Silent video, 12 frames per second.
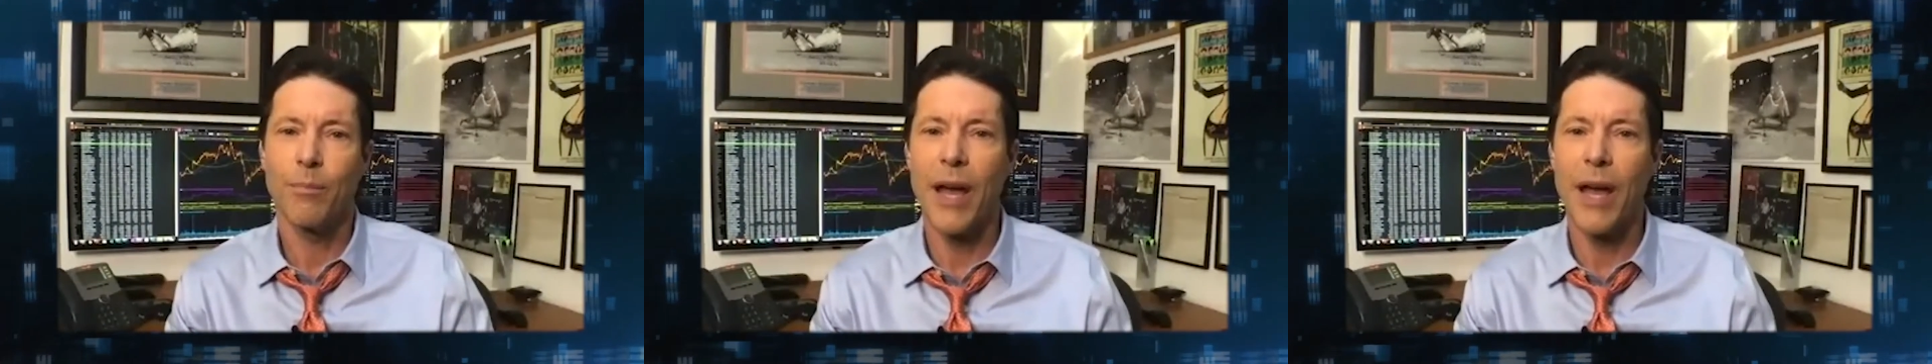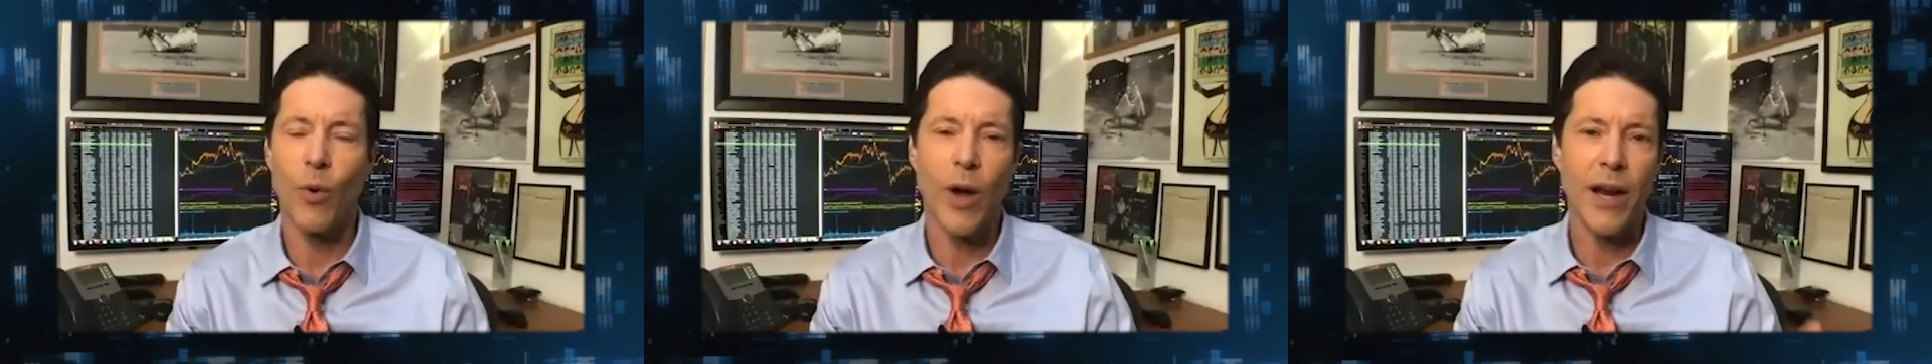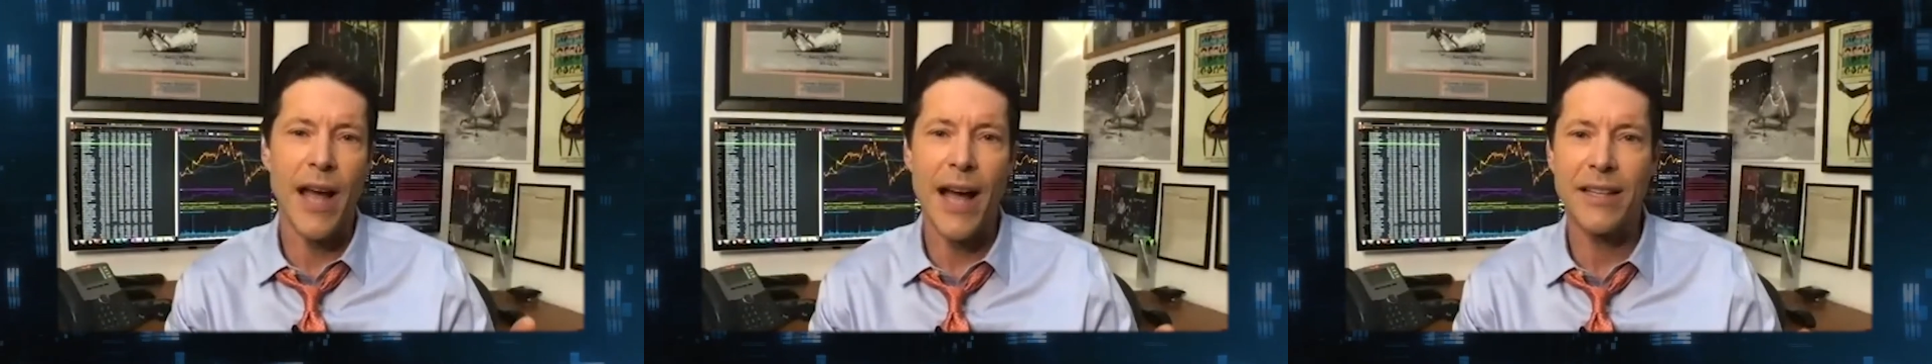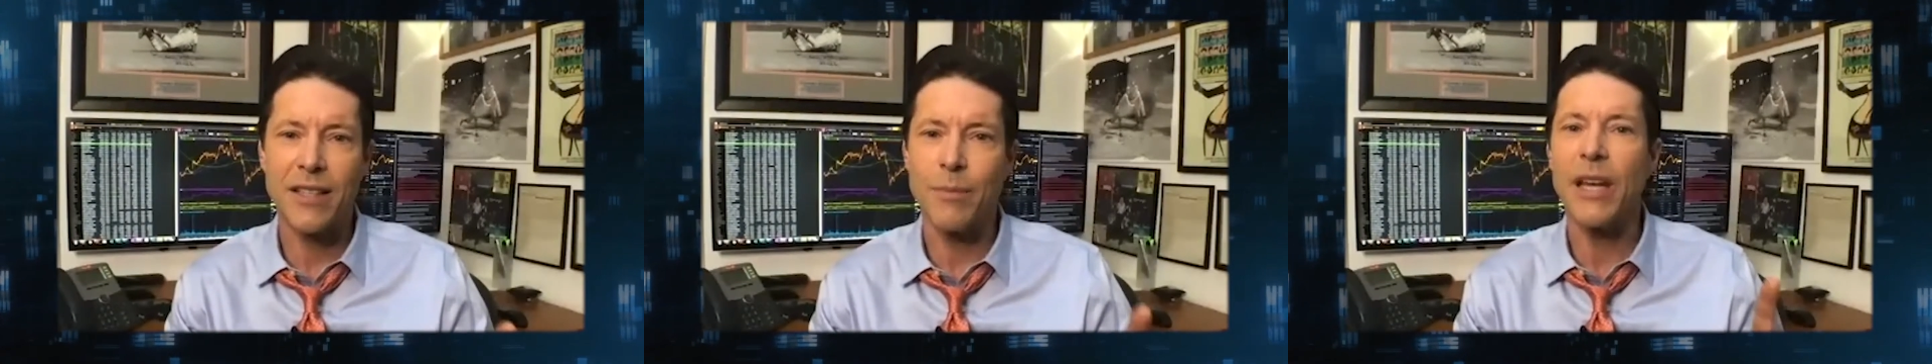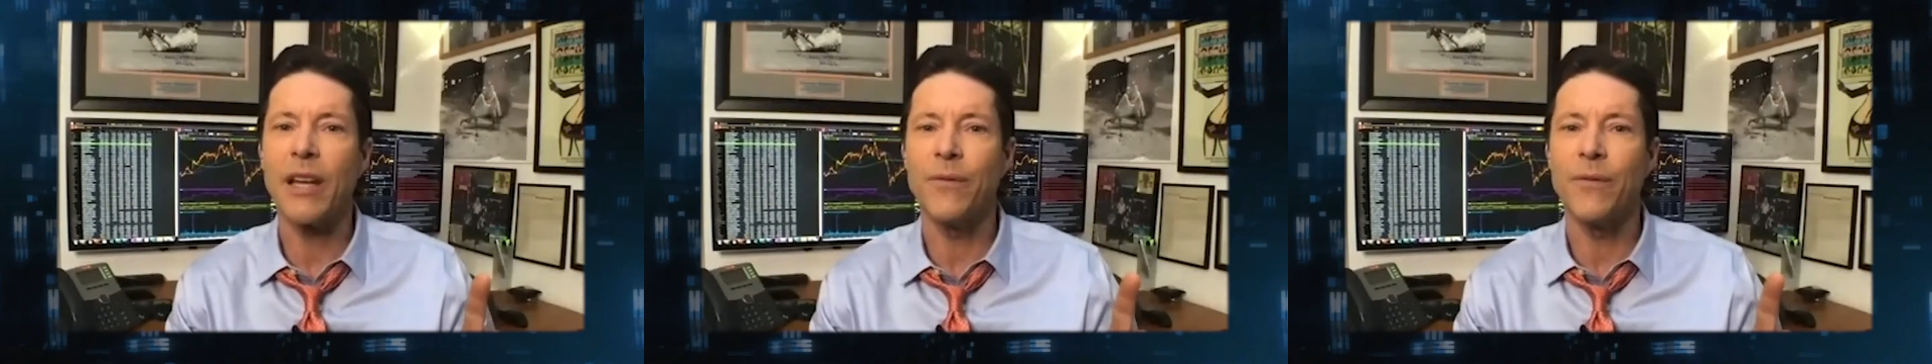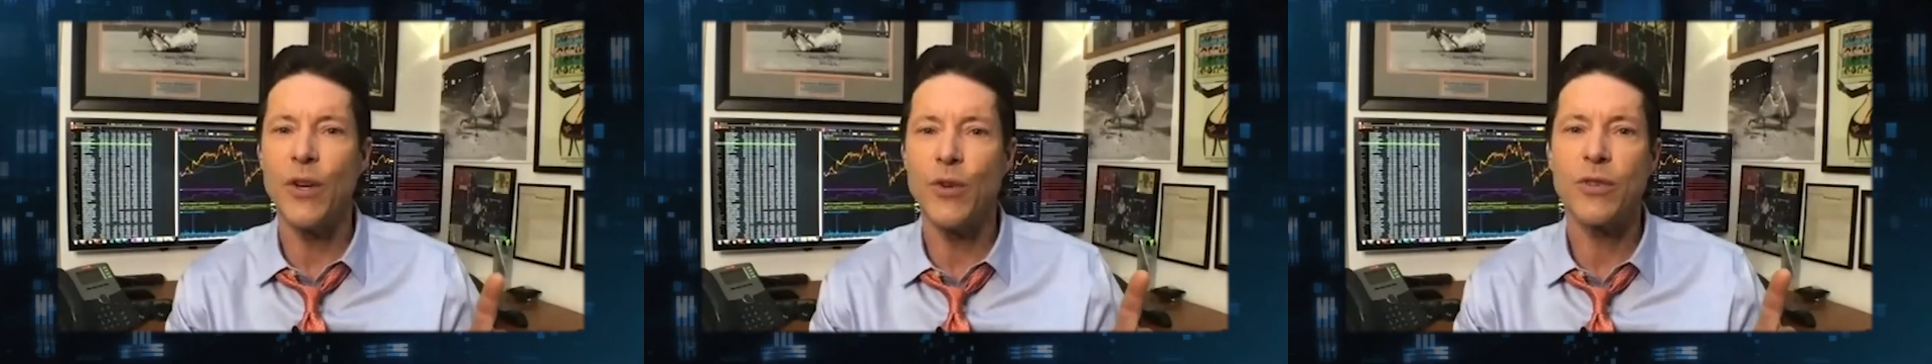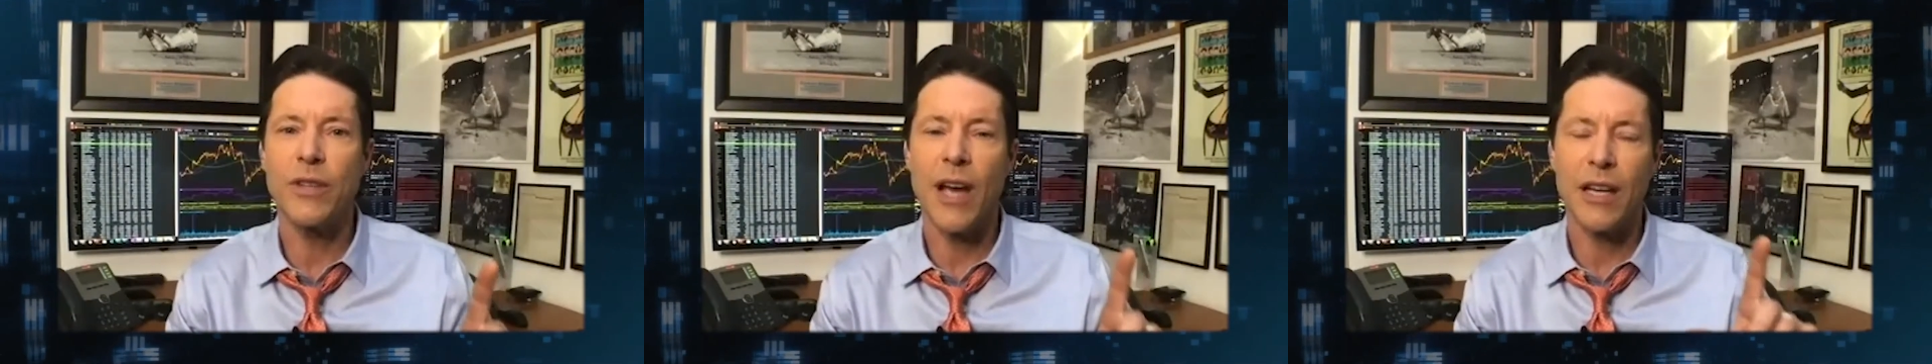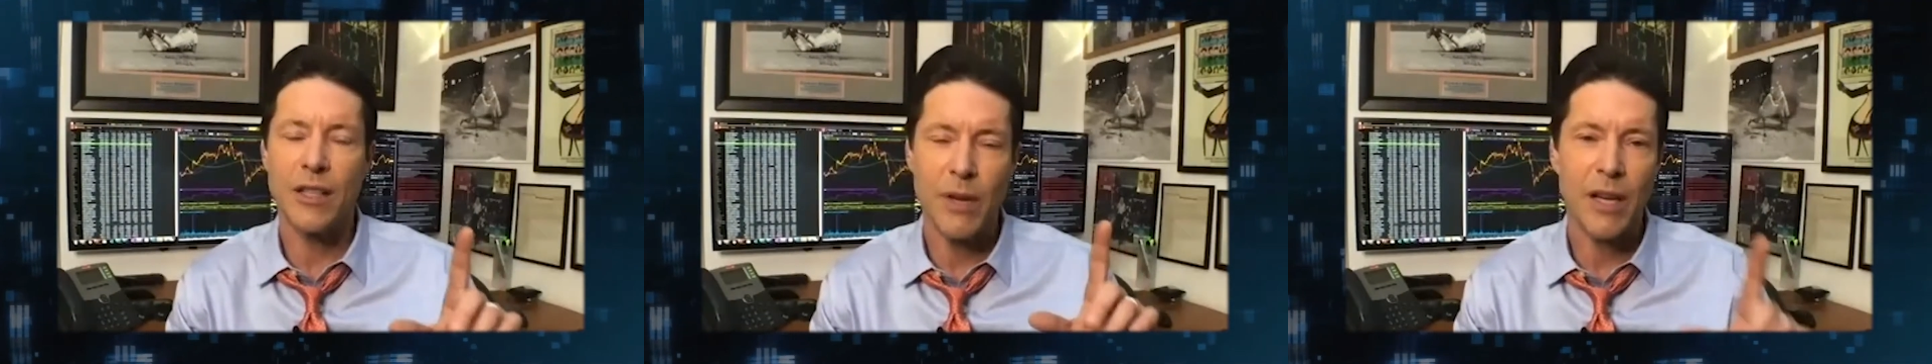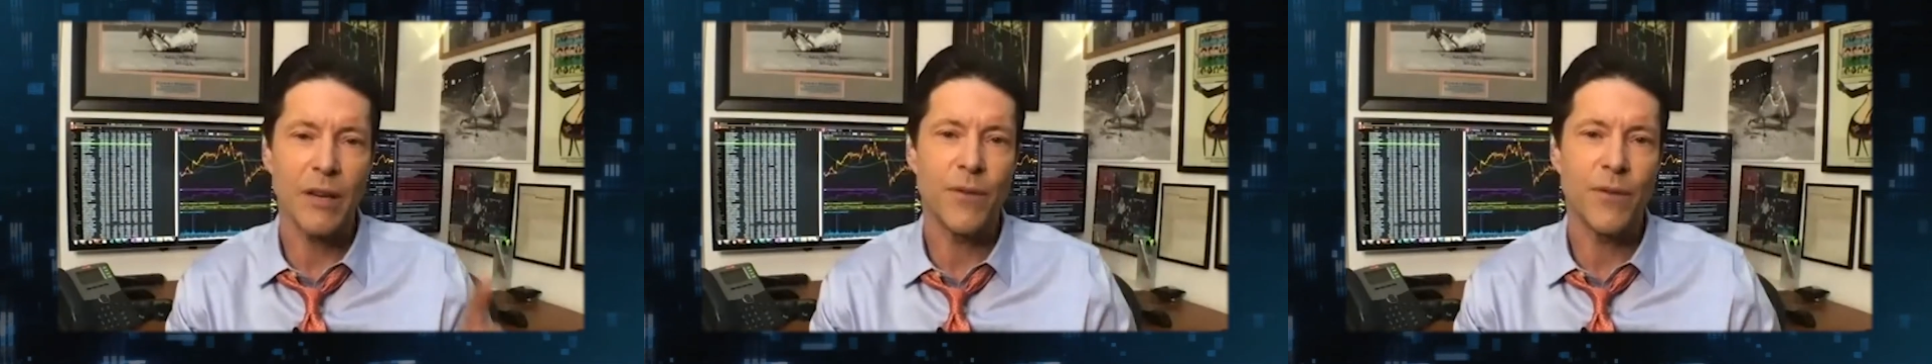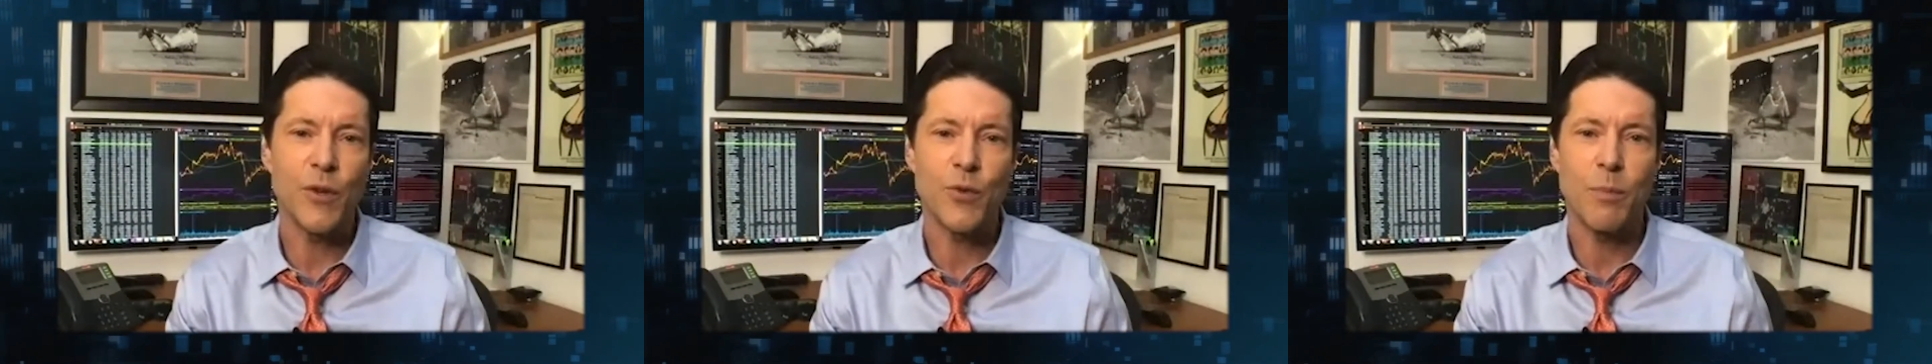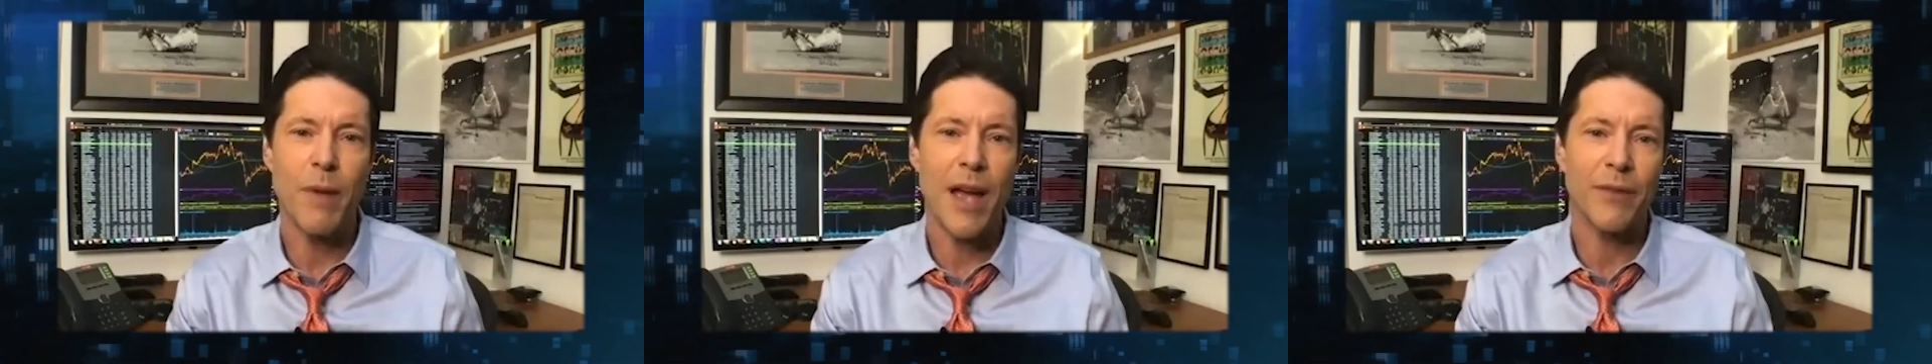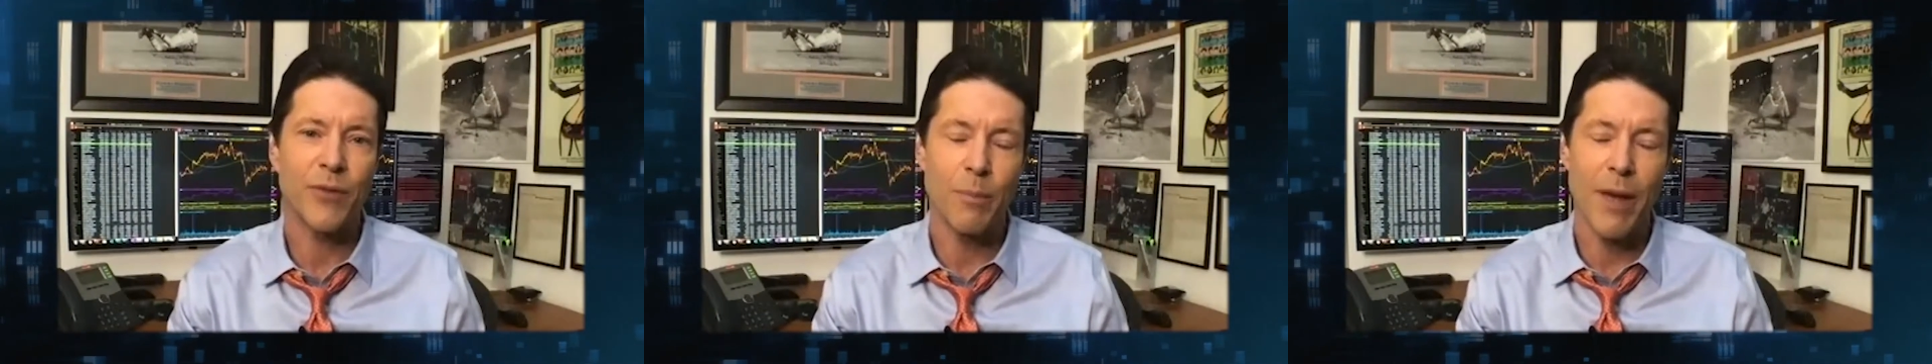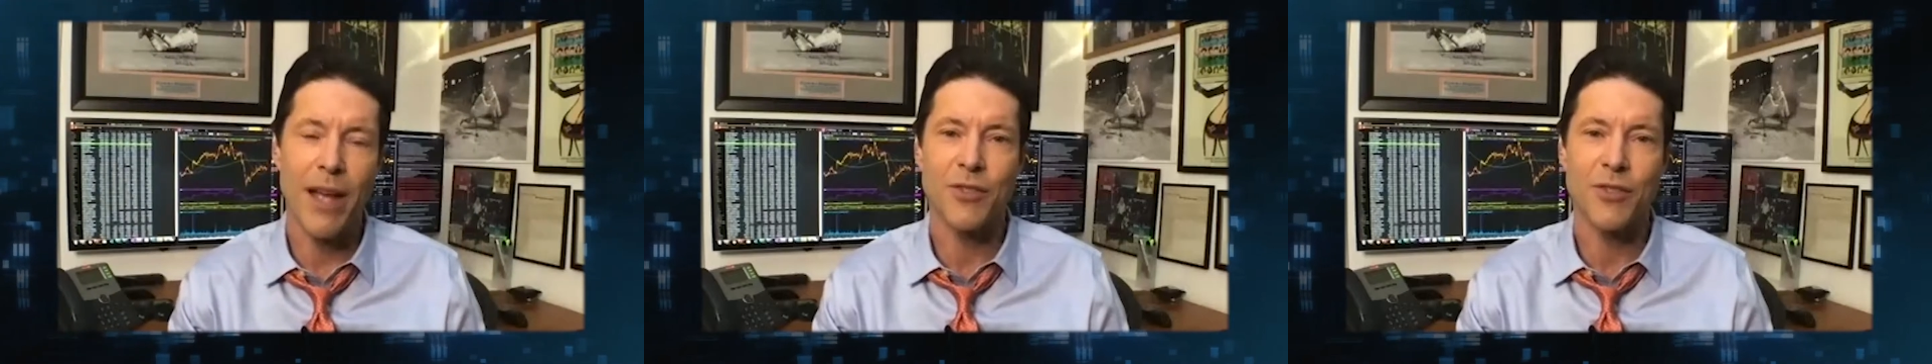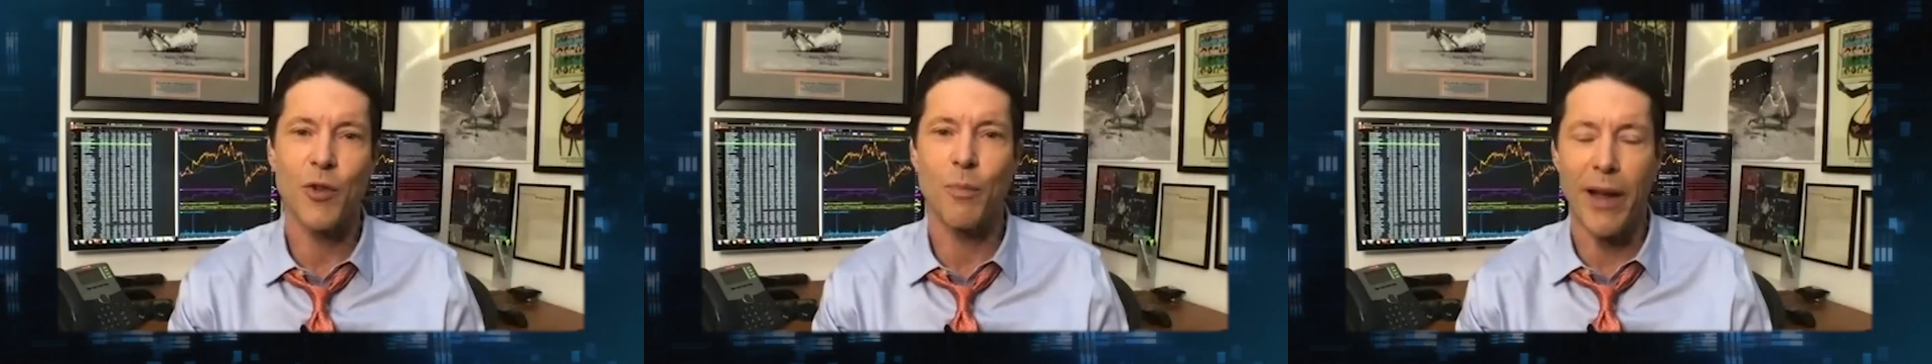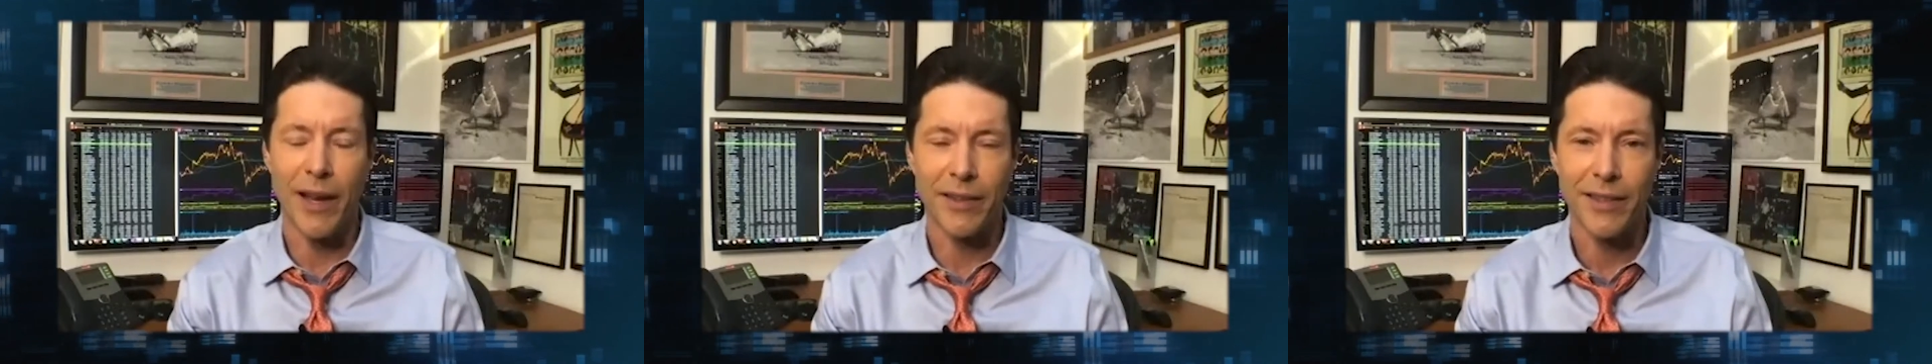By the way, not to be confused with Manfred Mann's Earth Band.